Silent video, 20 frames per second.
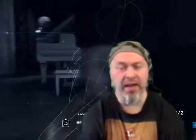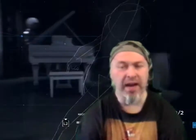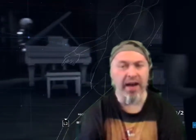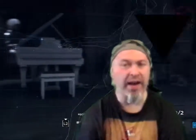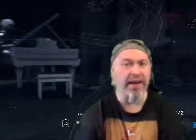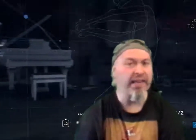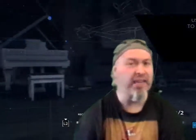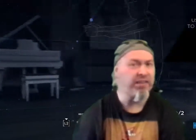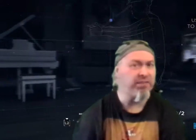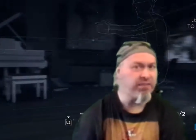
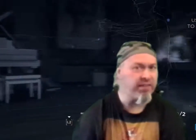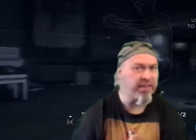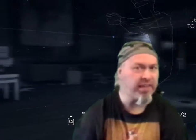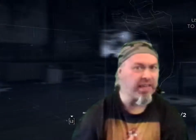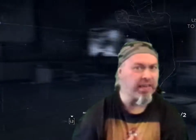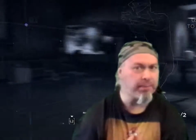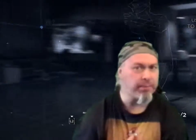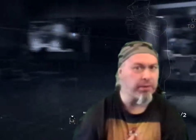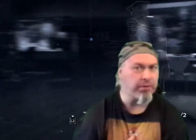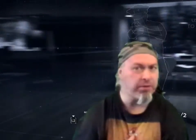I even
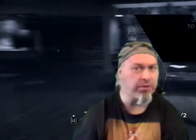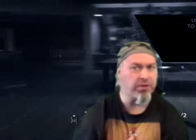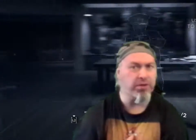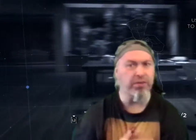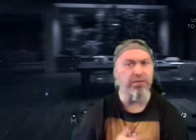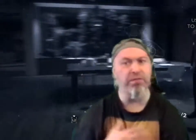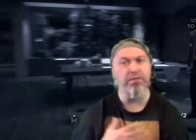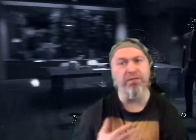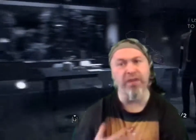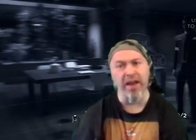came out to
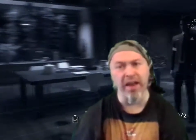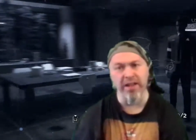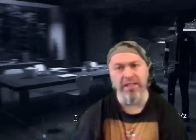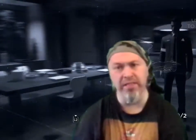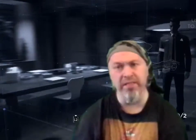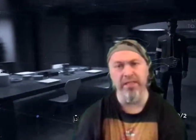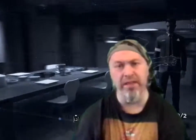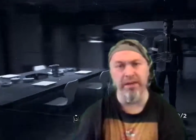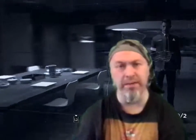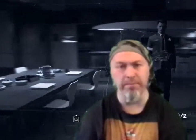
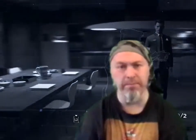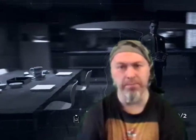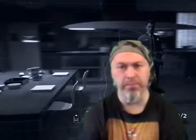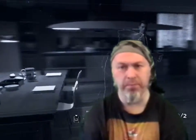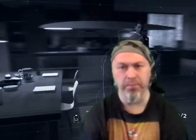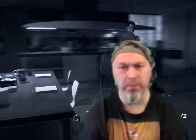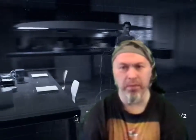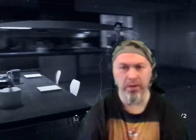defend them